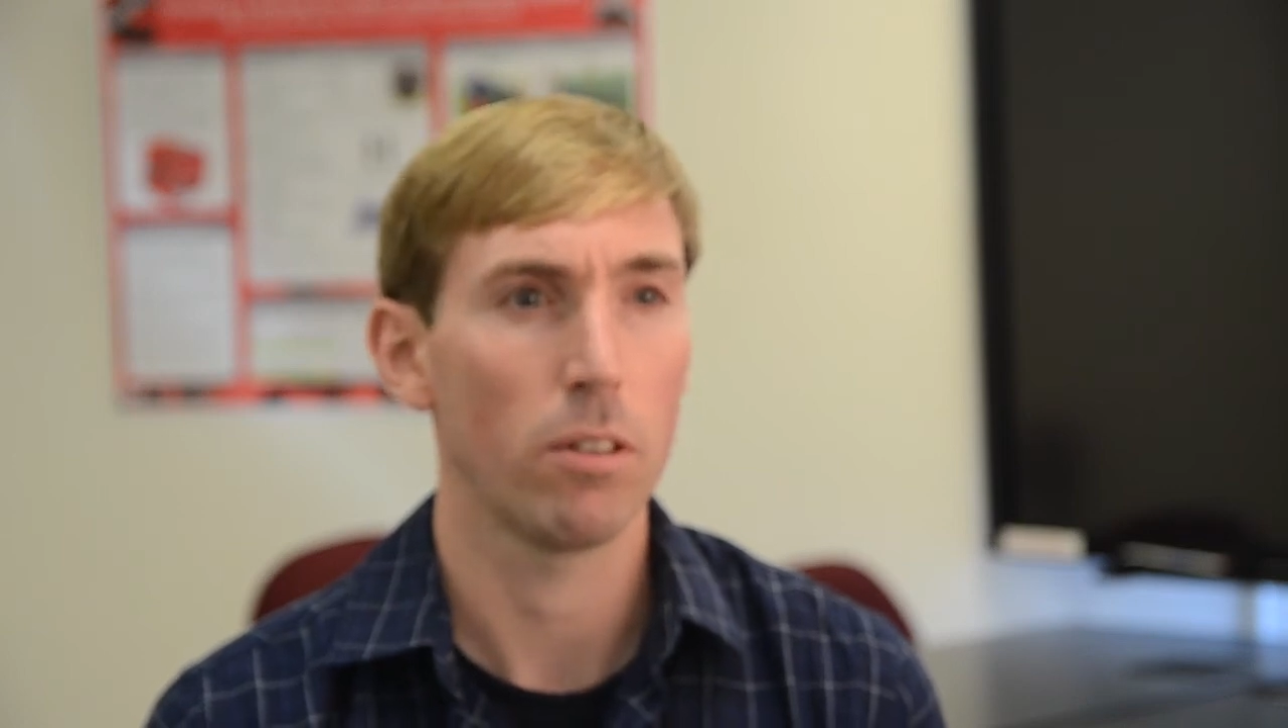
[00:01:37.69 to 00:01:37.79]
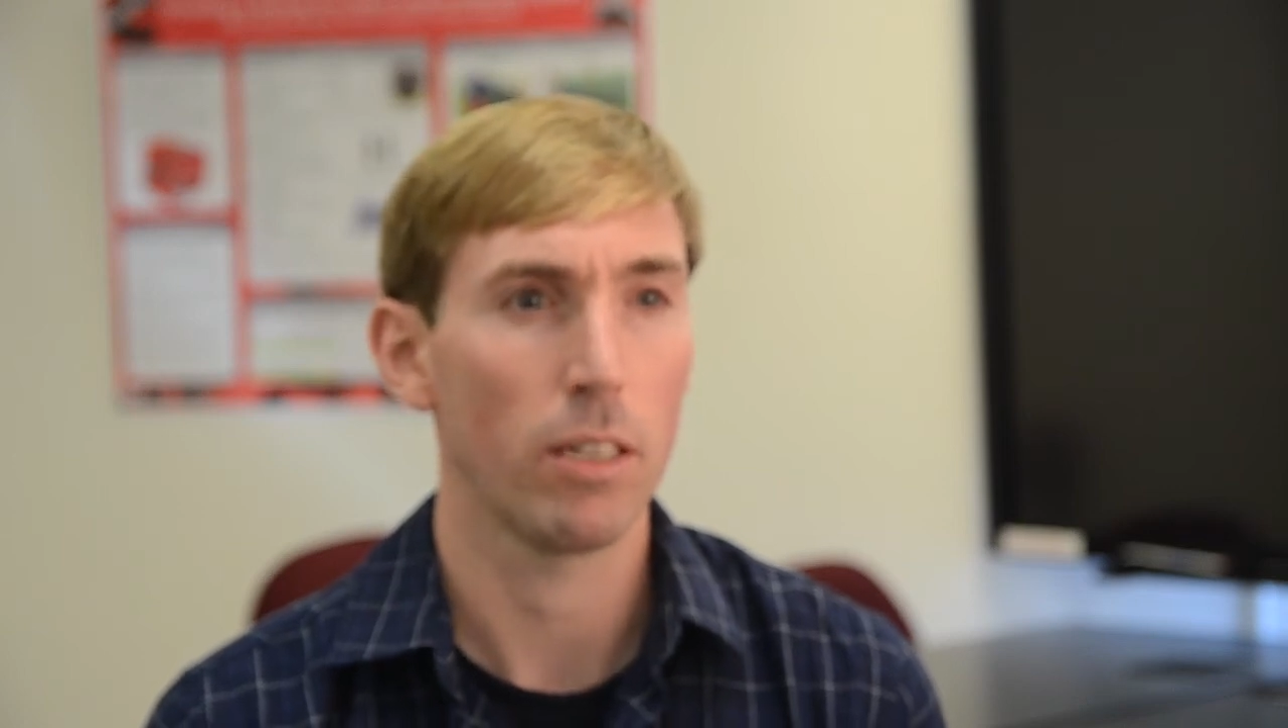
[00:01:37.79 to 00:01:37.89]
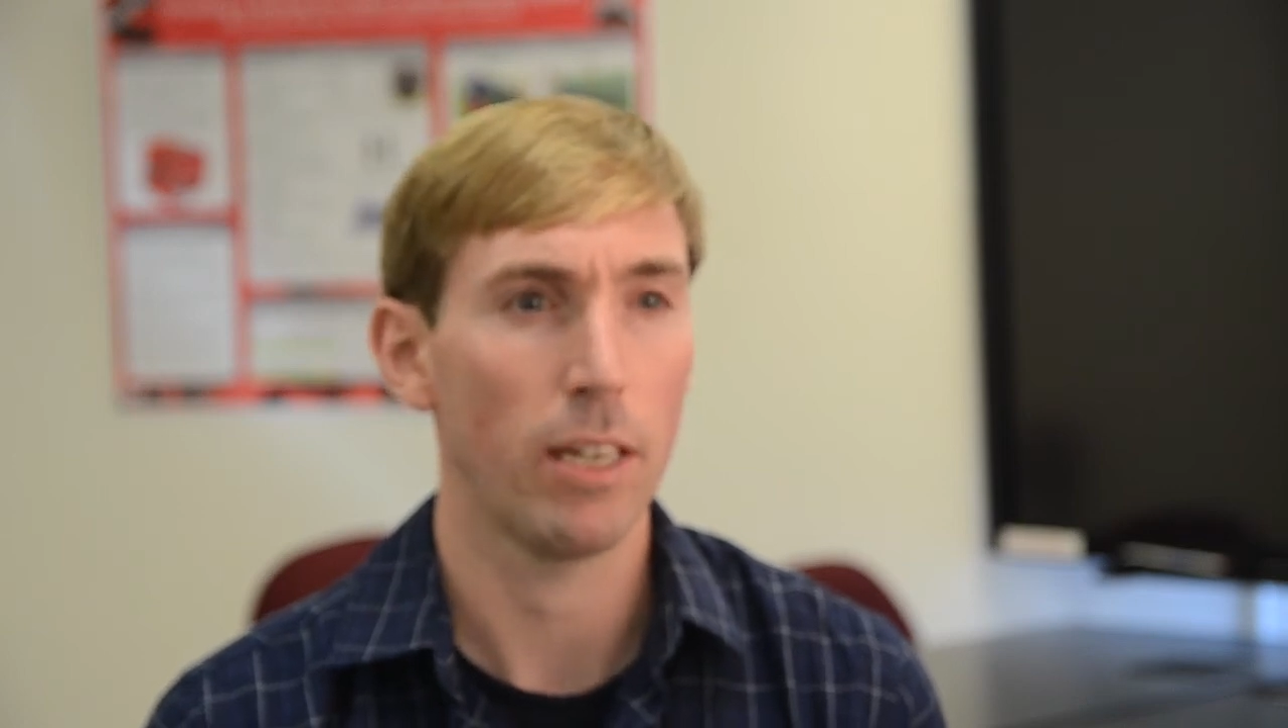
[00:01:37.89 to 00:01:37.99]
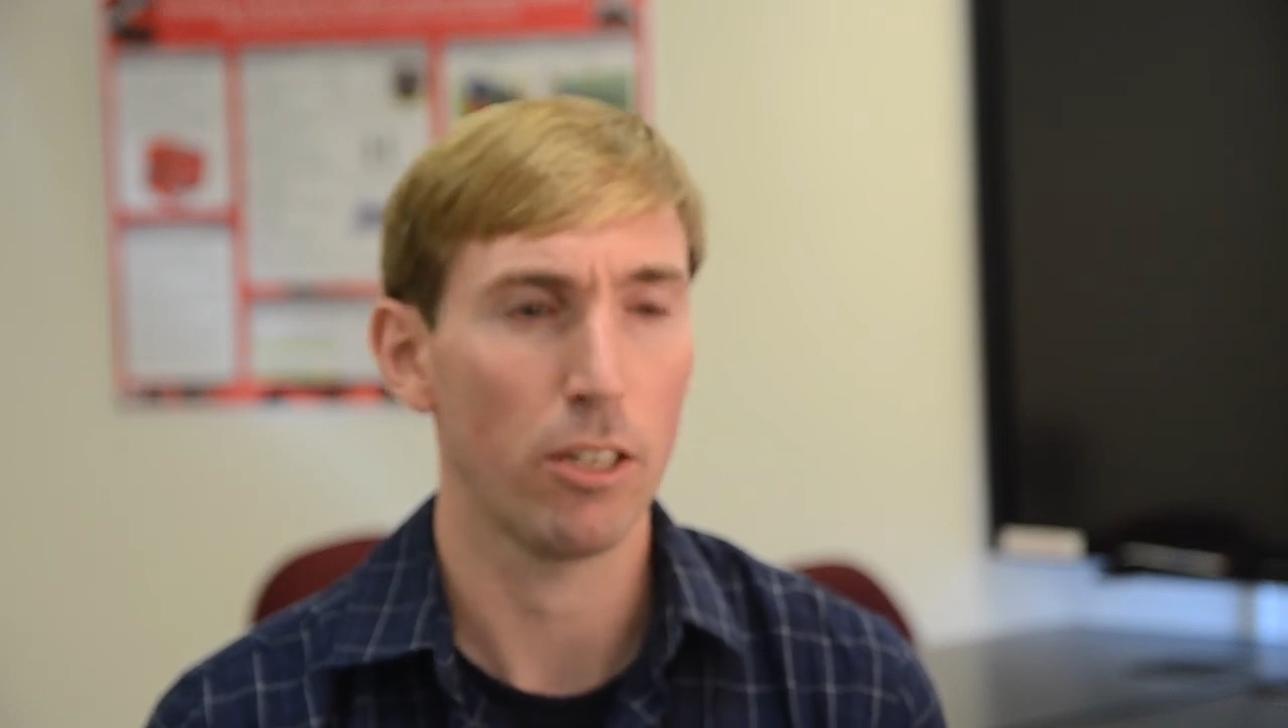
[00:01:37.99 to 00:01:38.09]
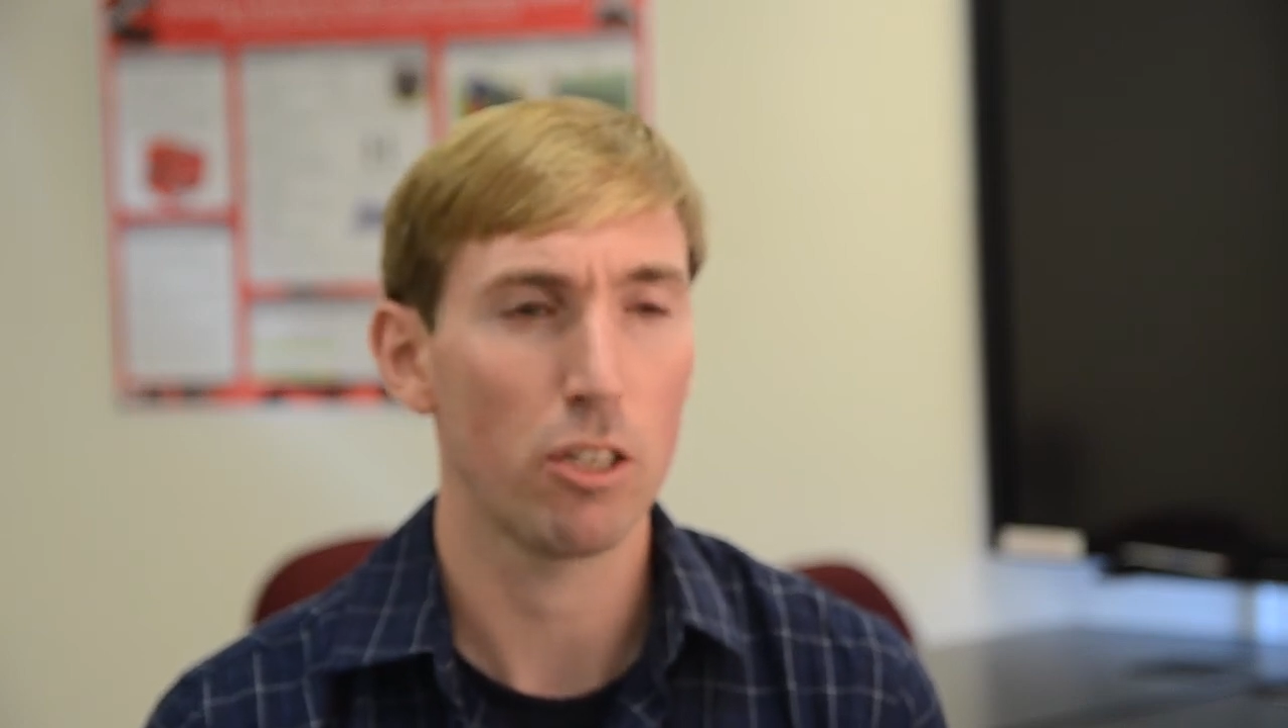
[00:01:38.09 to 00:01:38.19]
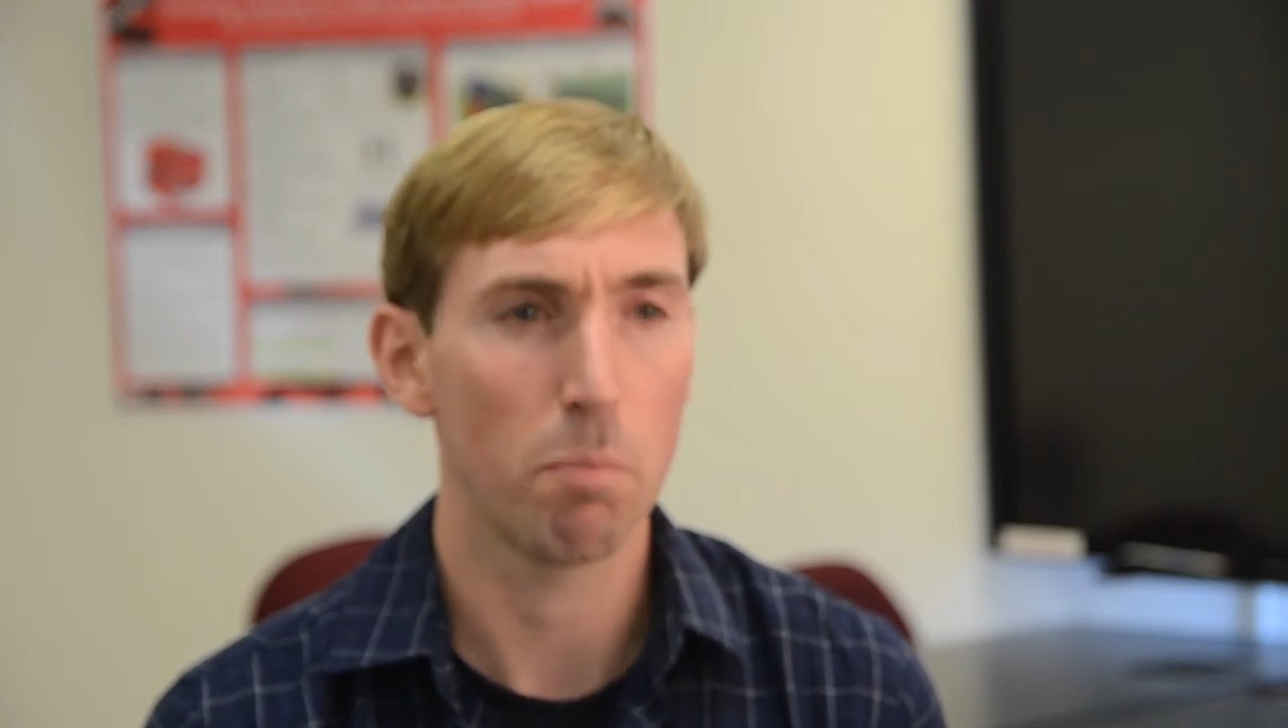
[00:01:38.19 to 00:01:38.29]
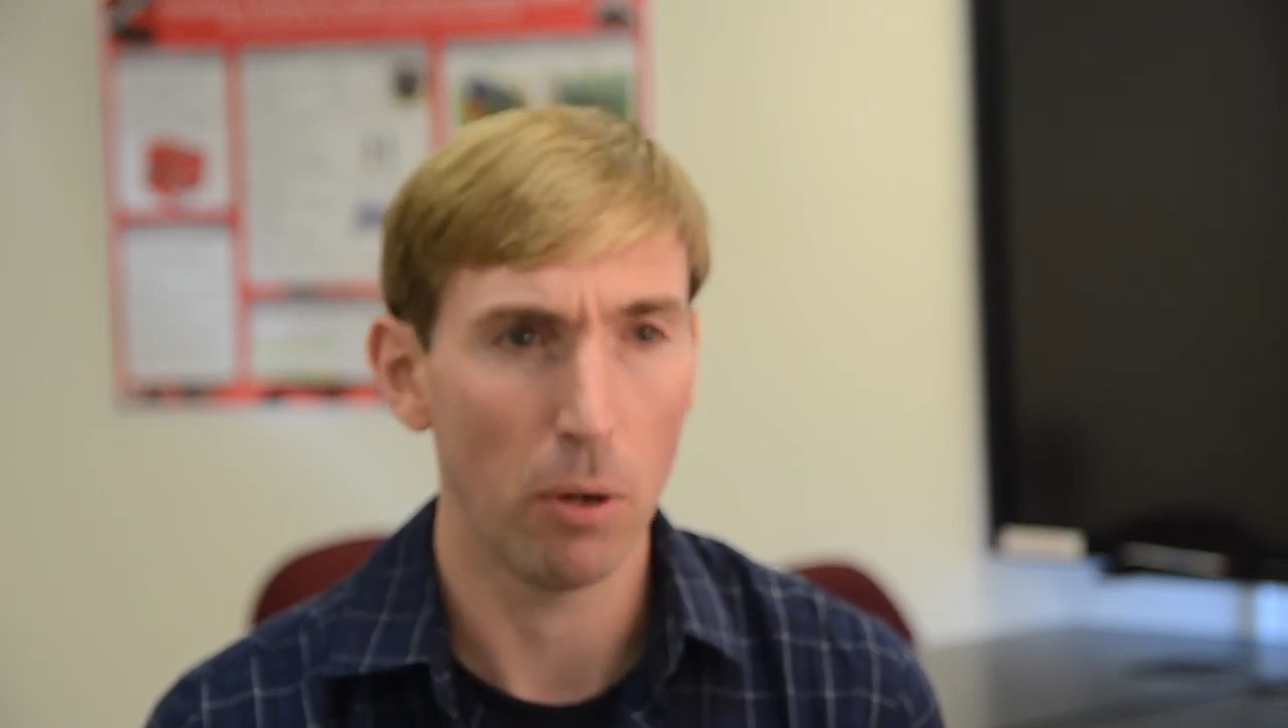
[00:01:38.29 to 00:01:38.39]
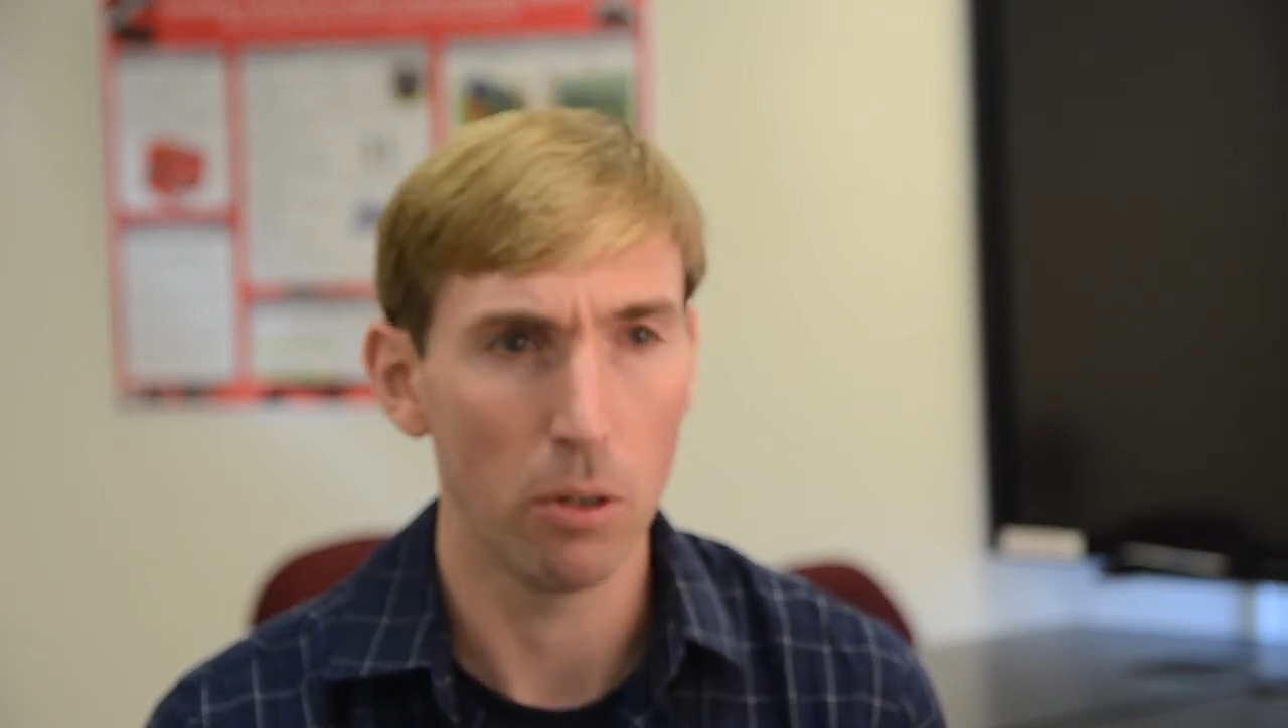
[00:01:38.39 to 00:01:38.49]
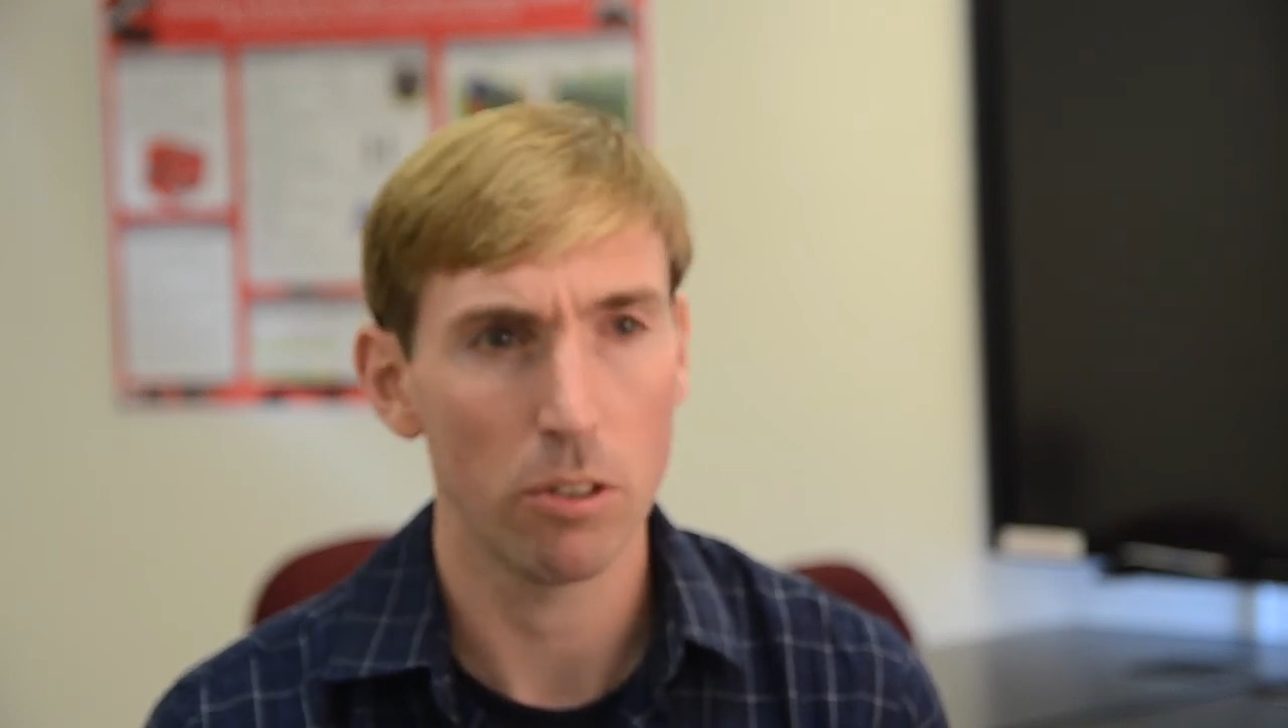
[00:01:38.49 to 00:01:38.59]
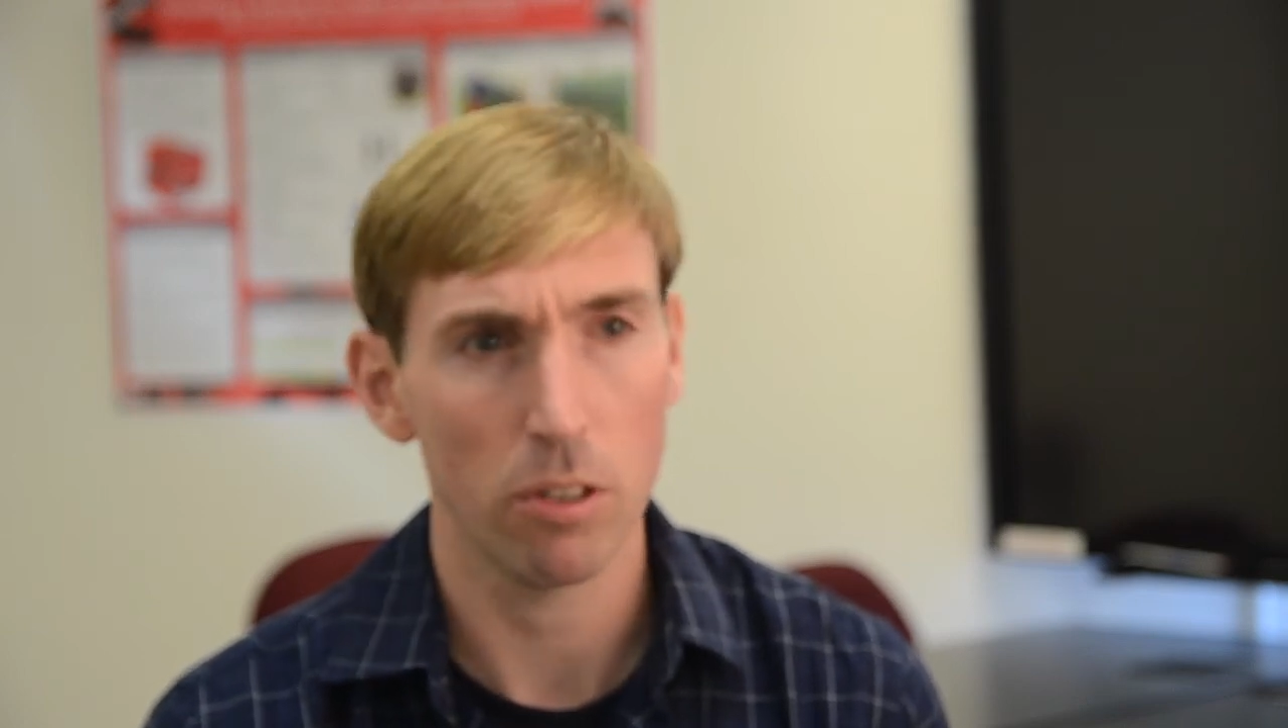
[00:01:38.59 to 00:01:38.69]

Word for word: get exposed